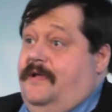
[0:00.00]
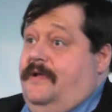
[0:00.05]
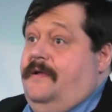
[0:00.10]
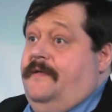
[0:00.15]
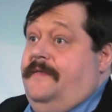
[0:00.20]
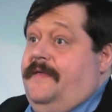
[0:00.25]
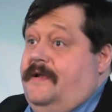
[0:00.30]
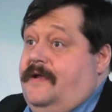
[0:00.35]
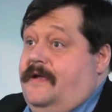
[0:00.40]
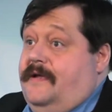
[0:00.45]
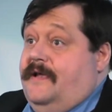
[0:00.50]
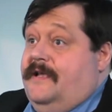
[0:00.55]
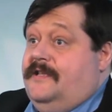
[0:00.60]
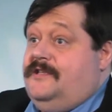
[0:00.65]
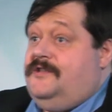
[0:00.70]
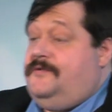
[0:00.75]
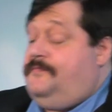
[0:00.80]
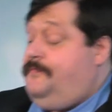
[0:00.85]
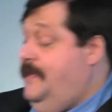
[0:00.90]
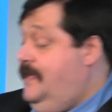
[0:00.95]
that I can
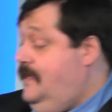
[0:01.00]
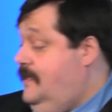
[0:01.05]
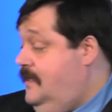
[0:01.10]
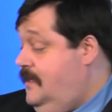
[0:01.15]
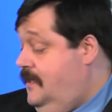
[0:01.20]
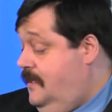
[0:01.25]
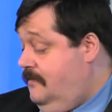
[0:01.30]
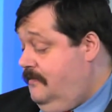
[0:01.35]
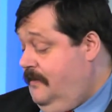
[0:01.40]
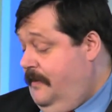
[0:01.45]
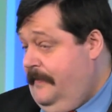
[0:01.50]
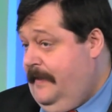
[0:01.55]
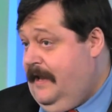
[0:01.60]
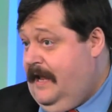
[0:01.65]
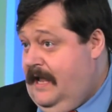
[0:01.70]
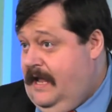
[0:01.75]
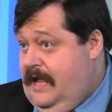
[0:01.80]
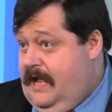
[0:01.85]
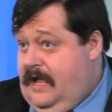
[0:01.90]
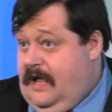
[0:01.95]
speak to you
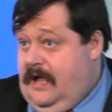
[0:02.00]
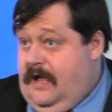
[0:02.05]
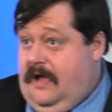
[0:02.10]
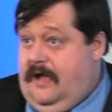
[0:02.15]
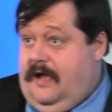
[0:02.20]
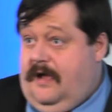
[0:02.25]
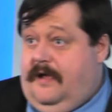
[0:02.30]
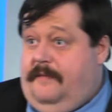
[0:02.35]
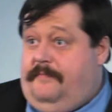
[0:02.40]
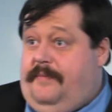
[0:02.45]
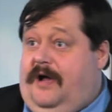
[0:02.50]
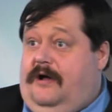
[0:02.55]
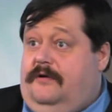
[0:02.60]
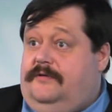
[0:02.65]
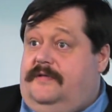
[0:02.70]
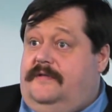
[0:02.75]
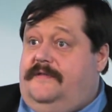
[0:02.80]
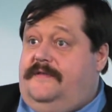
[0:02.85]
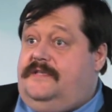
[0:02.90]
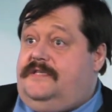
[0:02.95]

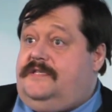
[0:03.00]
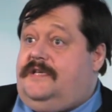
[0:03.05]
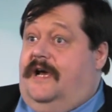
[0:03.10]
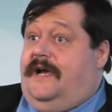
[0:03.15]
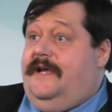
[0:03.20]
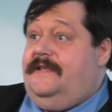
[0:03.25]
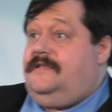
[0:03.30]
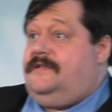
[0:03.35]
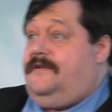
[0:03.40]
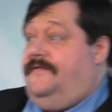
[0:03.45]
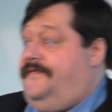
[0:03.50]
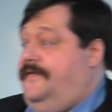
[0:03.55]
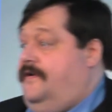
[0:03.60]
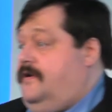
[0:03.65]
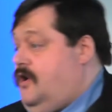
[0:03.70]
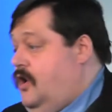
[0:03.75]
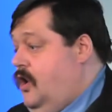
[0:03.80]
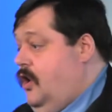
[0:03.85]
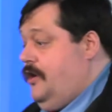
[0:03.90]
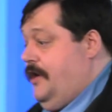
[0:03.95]
about the science of
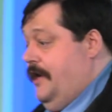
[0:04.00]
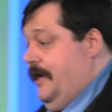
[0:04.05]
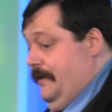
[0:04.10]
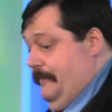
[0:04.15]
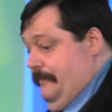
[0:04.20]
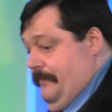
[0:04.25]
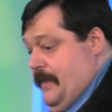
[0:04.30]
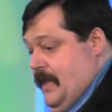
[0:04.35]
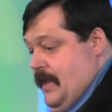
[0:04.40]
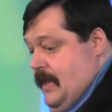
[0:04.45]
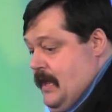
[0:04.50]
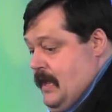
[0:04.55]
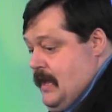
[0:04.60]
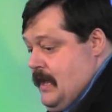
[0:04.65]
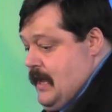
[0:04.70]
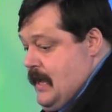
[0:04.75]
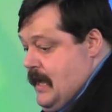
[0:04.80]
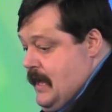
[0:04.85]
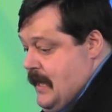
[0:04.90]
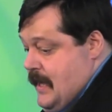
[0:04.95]
cooking. My
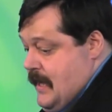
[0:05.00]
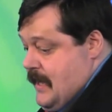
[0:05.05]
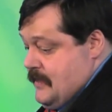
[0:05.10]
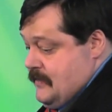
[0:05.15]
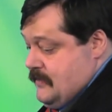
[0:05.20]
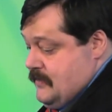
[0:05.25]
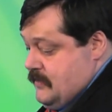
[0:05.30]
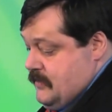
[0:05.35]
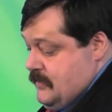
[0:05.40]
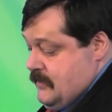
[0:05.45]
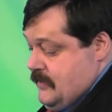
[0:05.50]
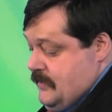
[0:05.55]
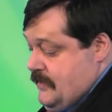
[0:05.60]
name is Werner Gruber.